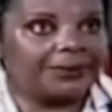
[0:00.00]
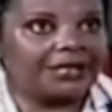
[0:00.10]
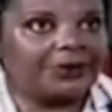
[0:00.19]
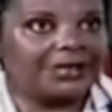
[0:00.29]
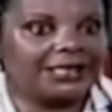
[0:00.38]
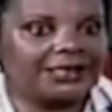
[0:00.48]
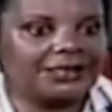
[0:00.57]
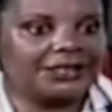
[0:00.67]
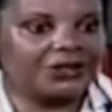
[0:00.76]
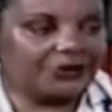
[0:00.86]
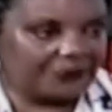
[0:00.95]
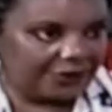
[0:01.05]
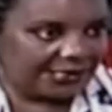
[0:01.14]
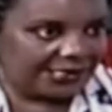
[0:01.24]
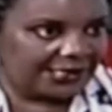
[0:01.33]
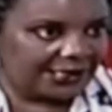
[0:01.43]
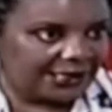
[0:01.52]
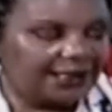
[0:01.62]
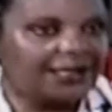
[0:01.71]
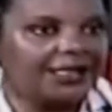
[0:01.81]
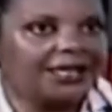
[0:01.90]
He went to
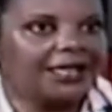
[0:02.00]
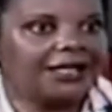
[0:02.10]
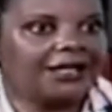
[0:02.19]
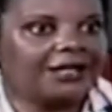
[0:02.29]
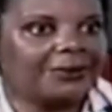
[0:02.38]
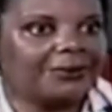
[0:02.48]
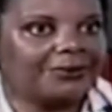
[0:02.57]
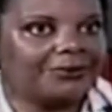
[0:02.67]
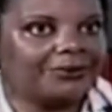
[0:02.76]
university. Yeah.